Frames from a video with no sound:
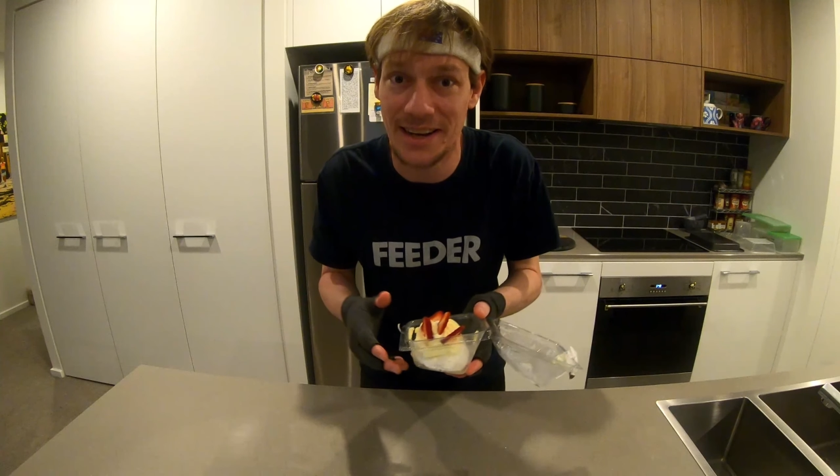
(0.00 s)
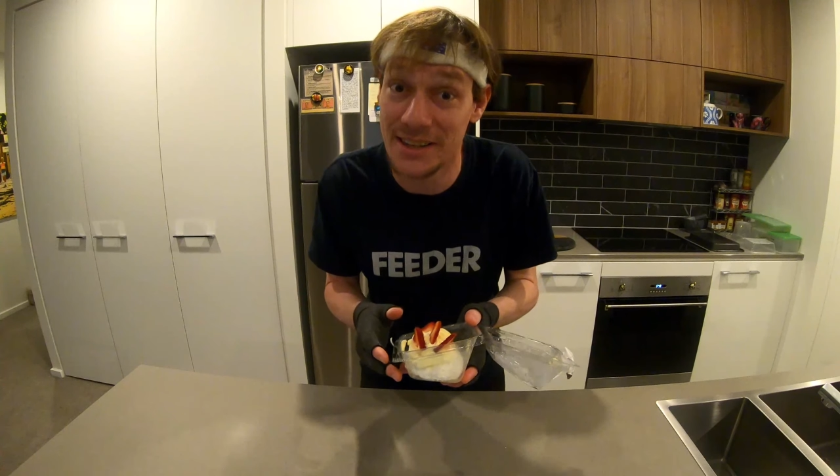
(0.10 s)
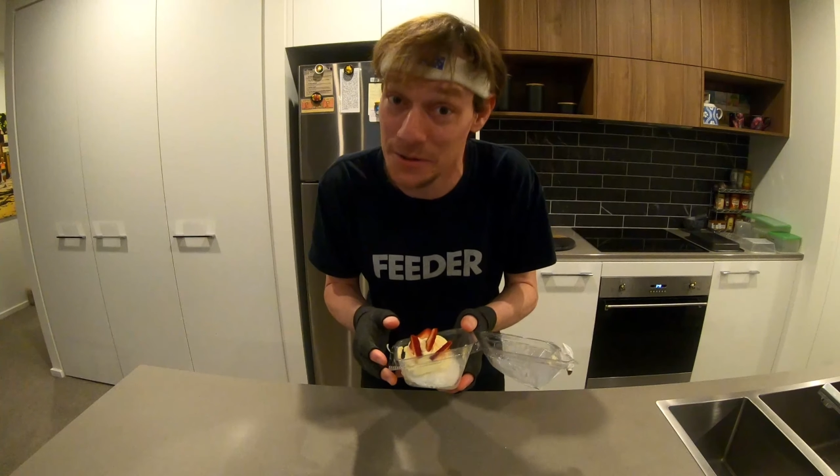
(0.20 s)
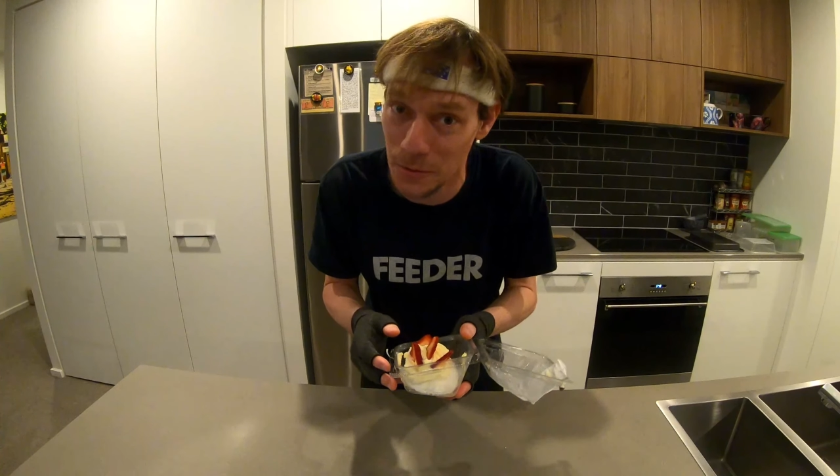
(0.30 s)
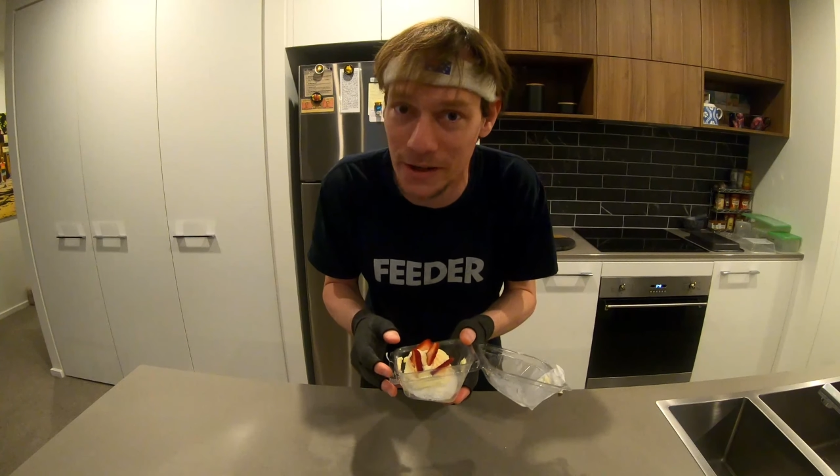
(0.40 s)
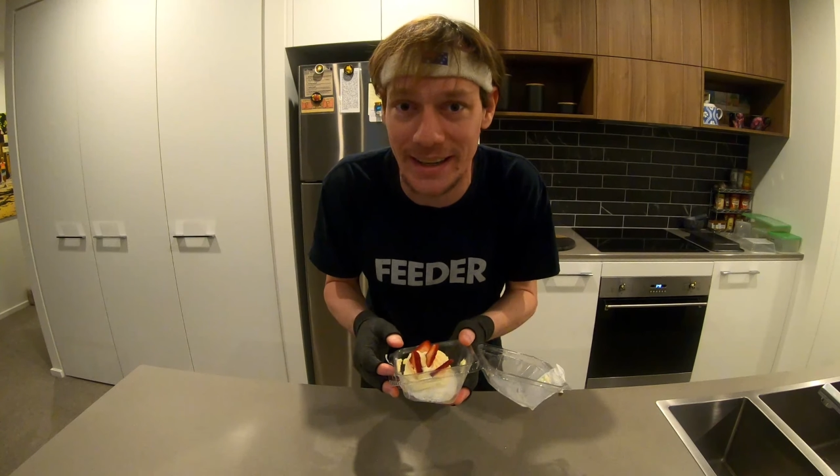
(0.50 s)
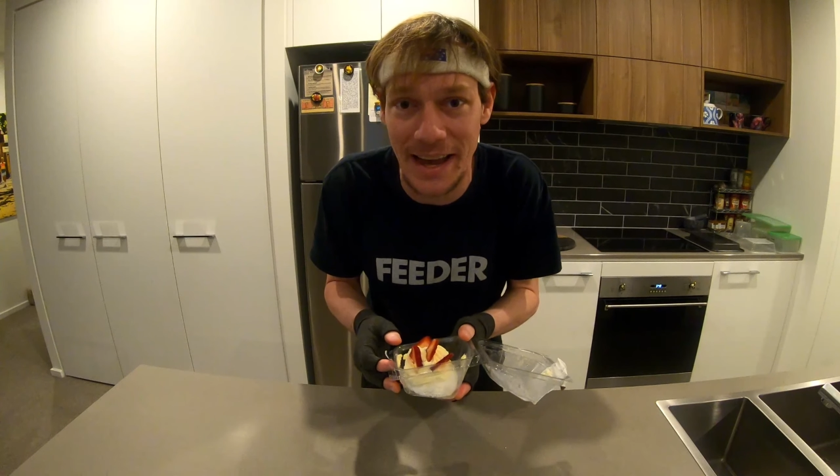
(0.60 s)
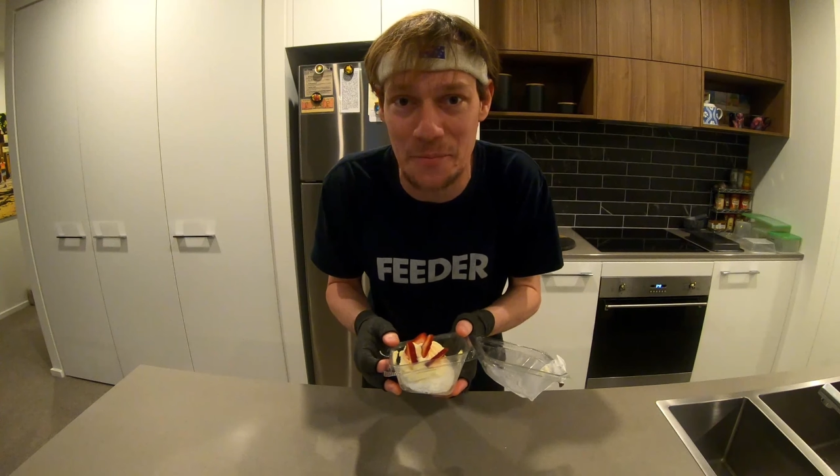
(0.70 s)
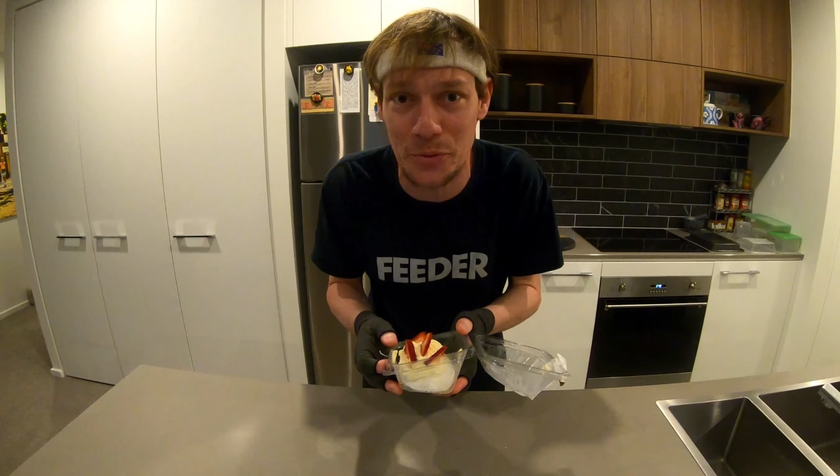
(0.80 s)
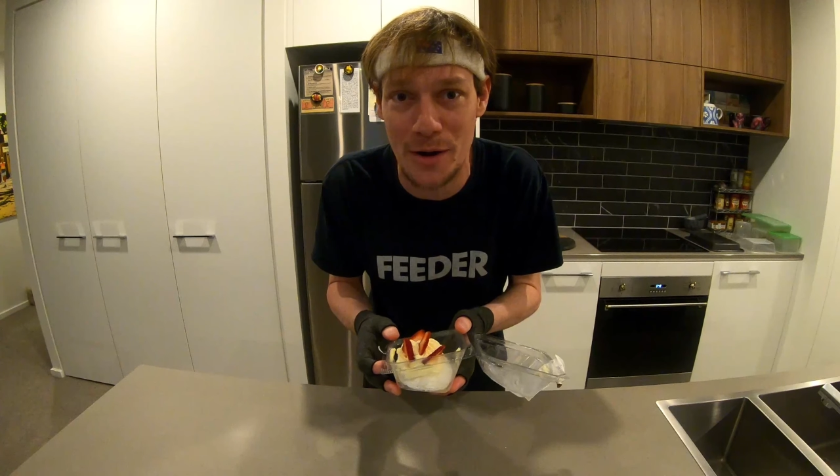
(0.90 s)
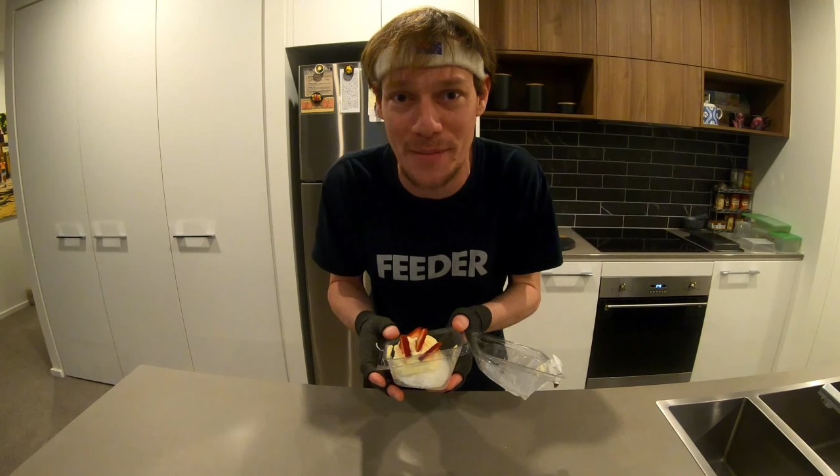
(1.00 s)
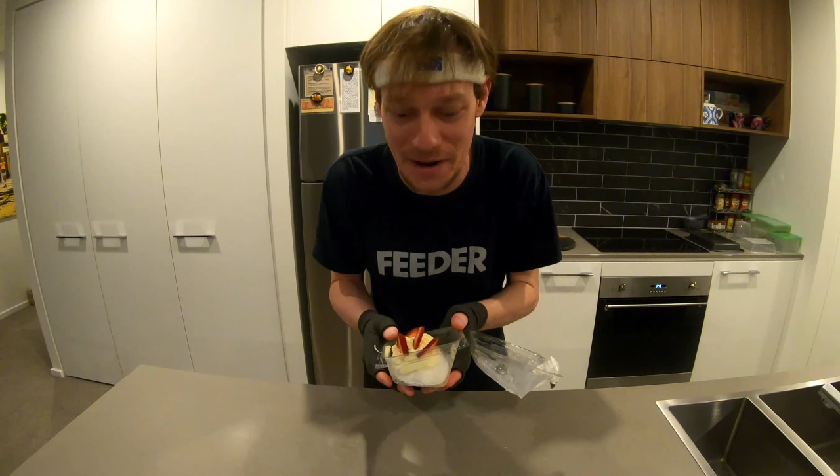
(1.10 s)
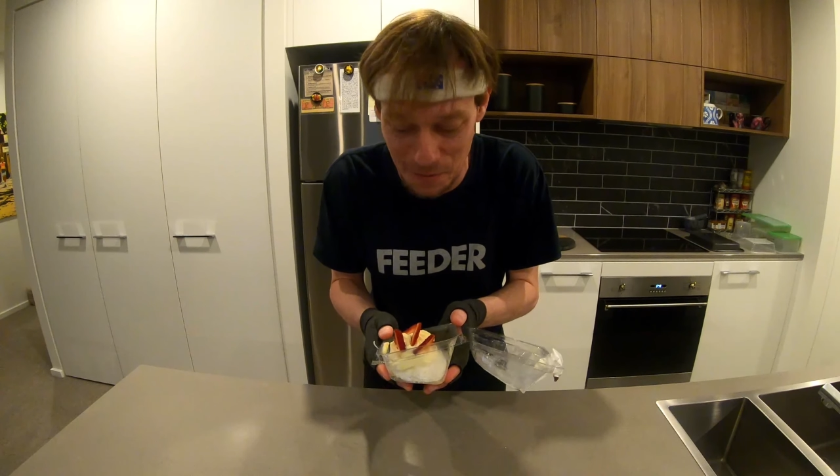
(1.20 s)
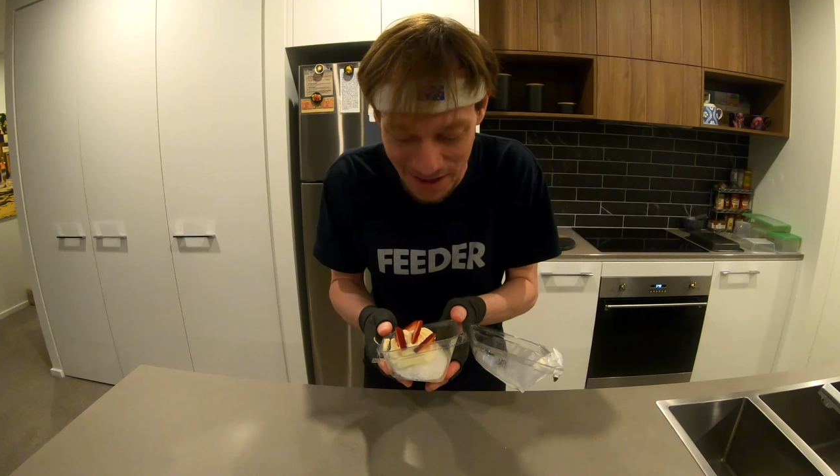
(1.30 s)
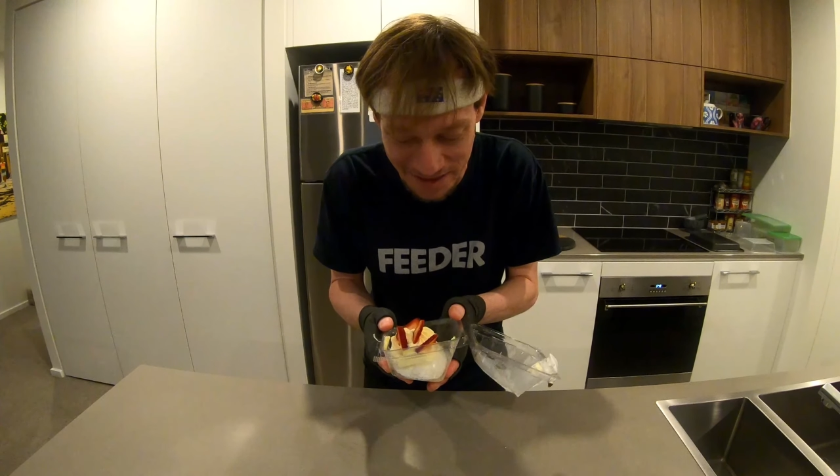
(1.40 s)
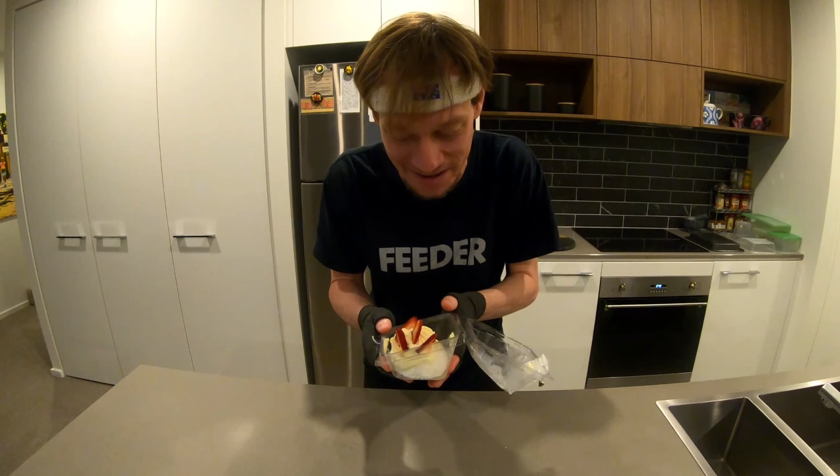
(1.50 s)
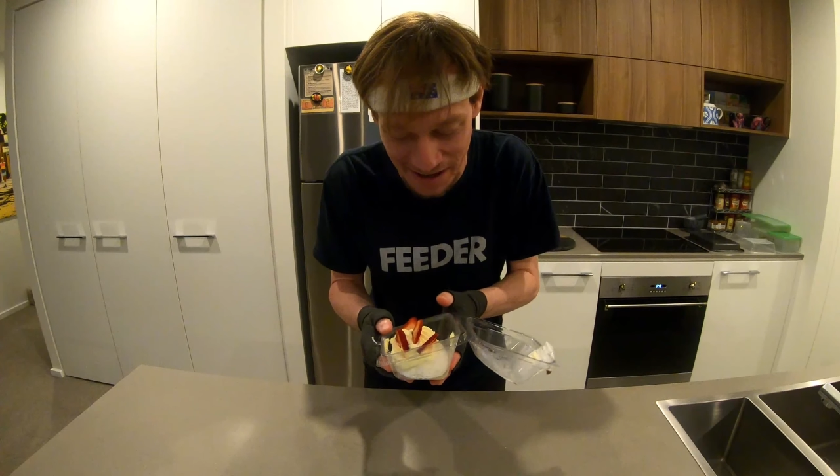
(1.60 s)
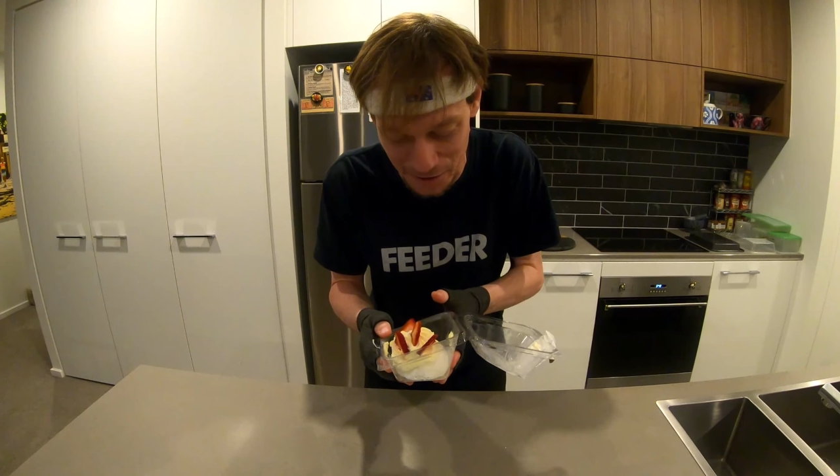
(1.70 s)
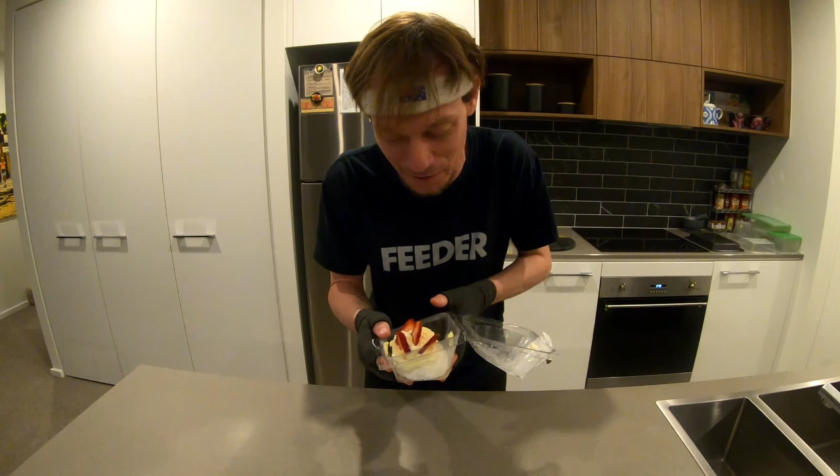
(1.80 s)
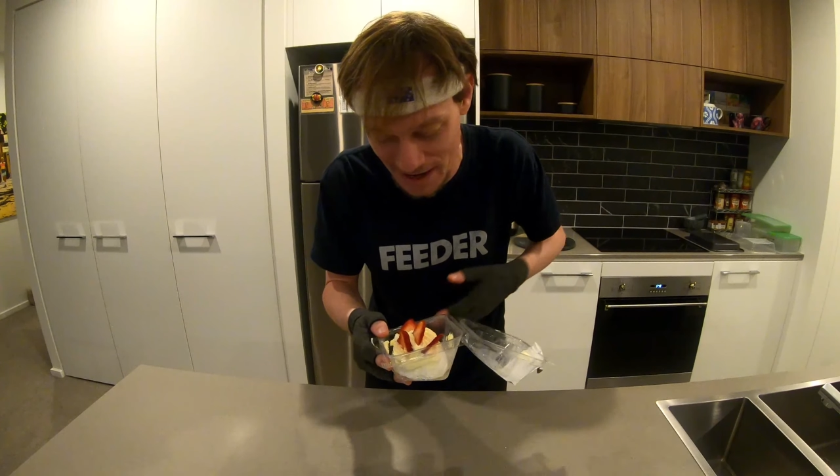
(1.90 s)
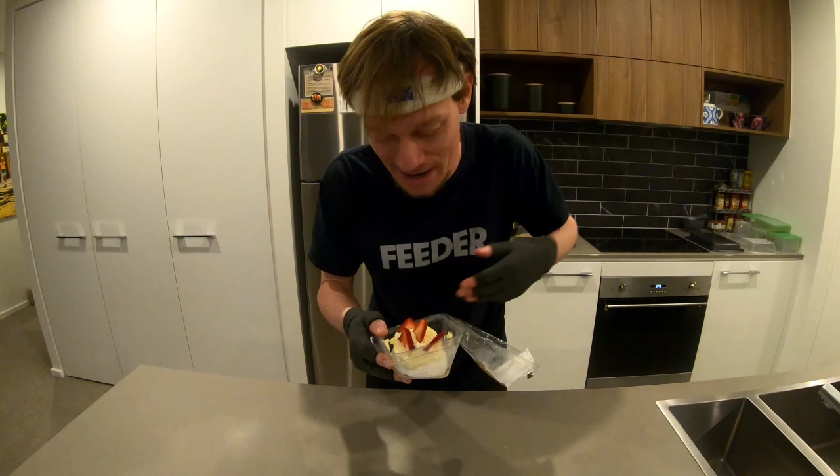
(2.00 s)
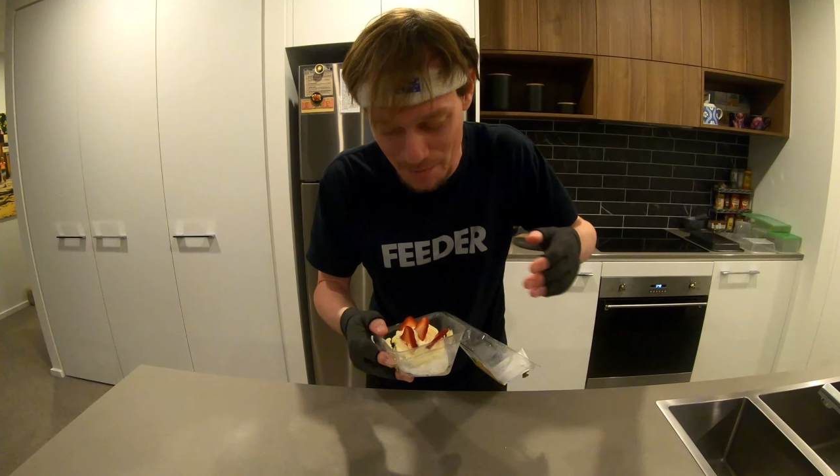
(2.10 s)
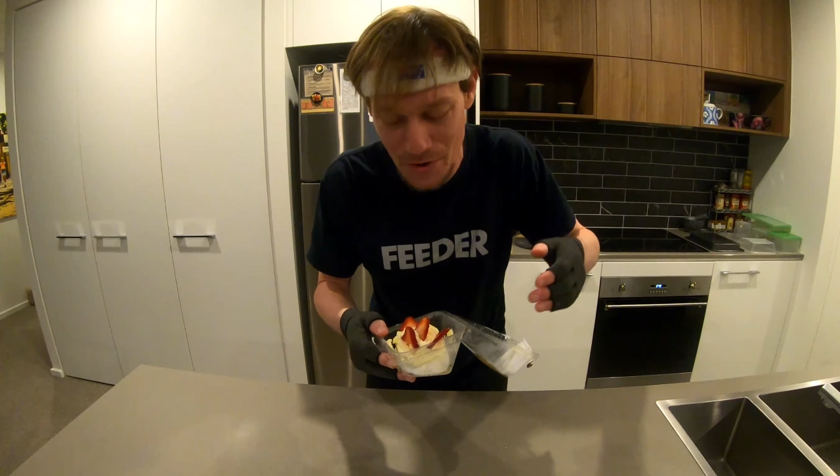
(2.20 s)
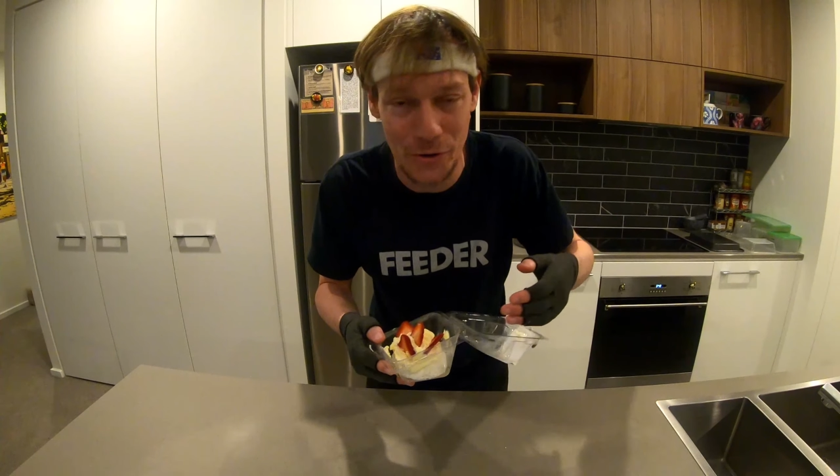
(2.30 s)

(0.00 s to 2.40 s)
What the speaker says: I just wanted to get pre-made ones done already,